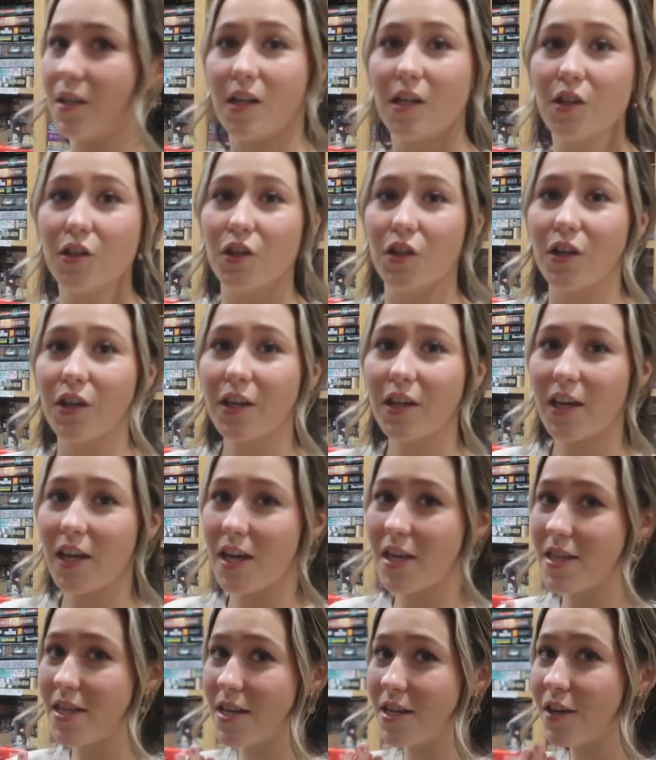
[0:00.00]
gonna look
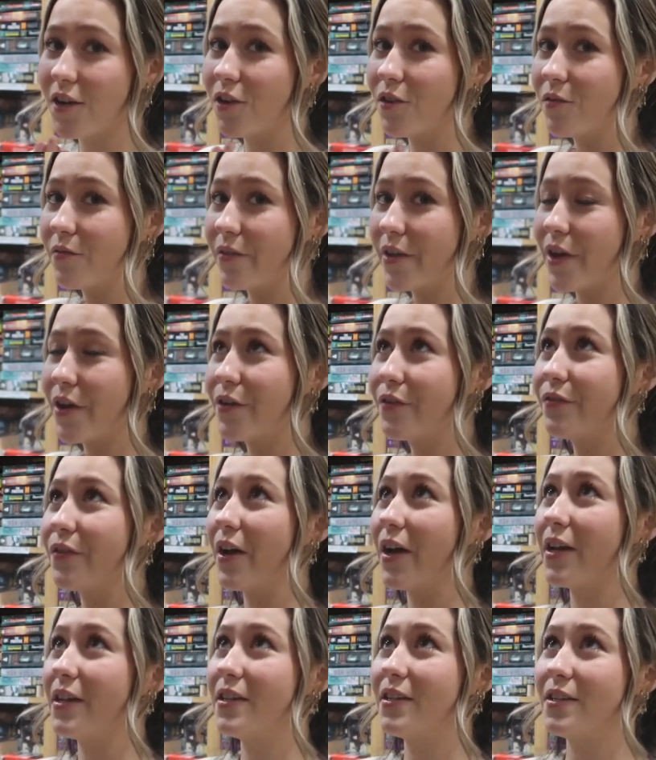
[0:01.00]
and then hopefully I'll
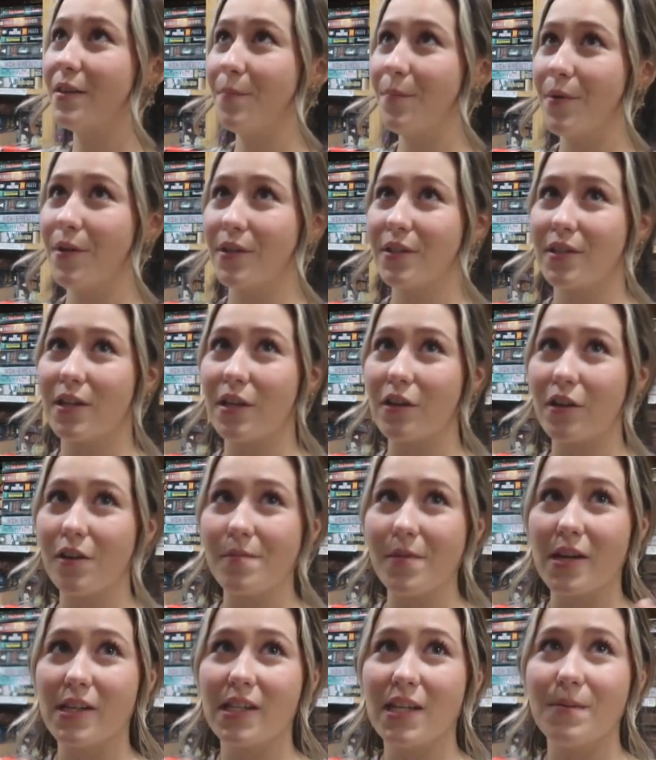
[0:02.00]
find some books that are
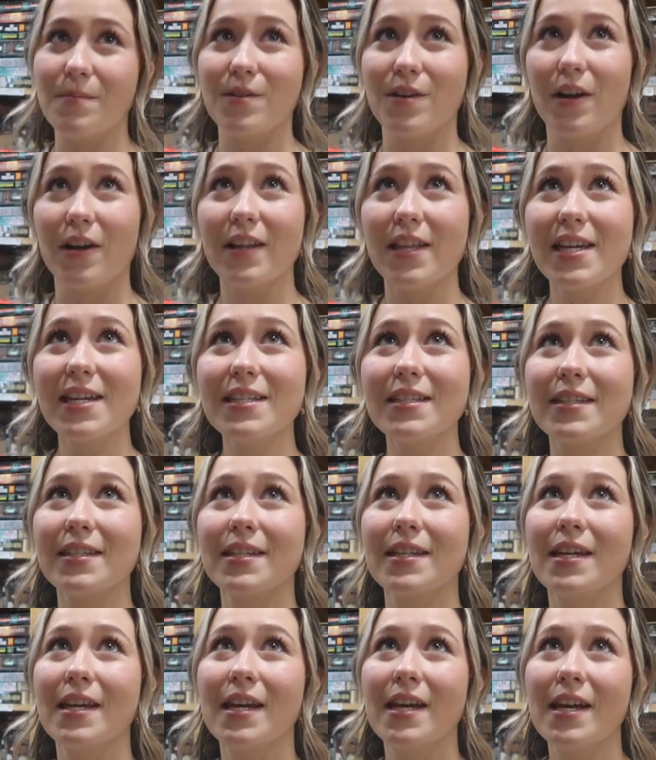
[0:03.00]
on my TBR list
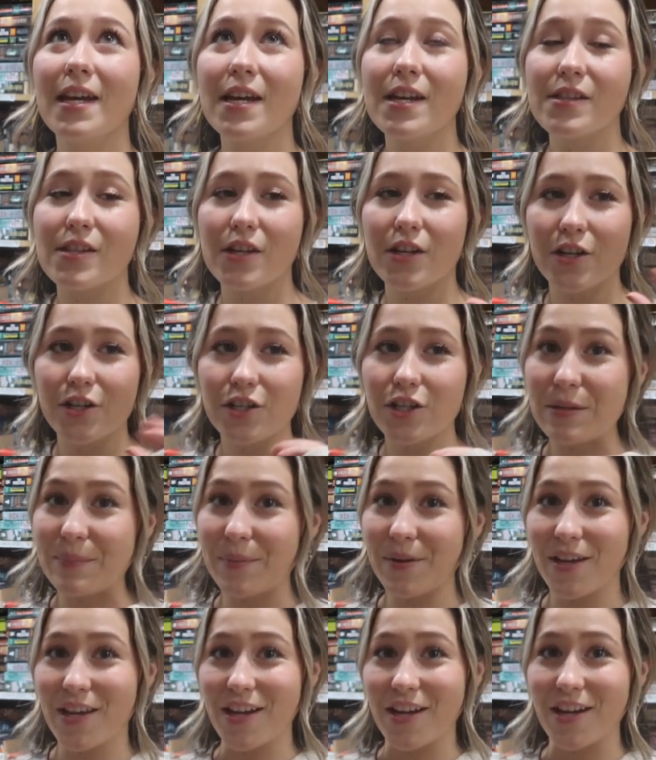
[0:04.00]
that are
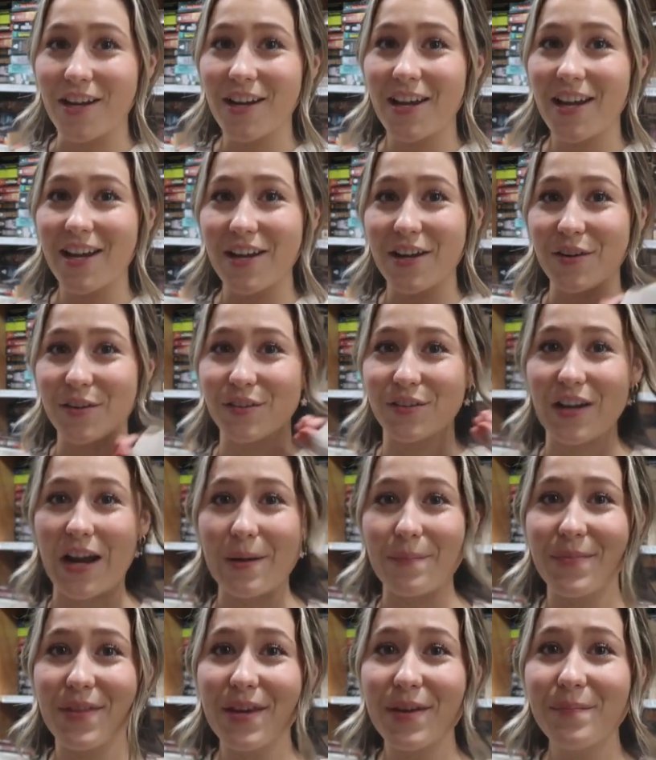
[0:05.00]
cheaper here and I'll
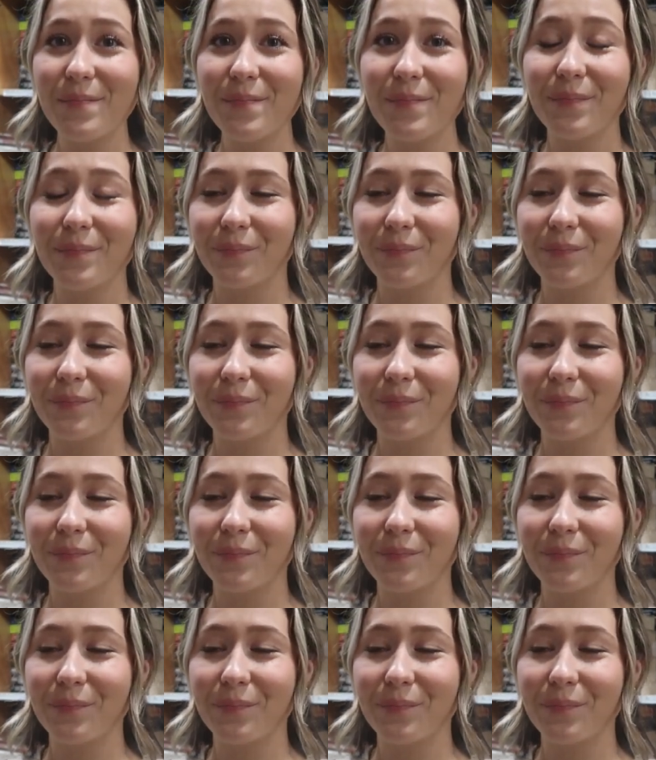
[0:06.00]
grab them.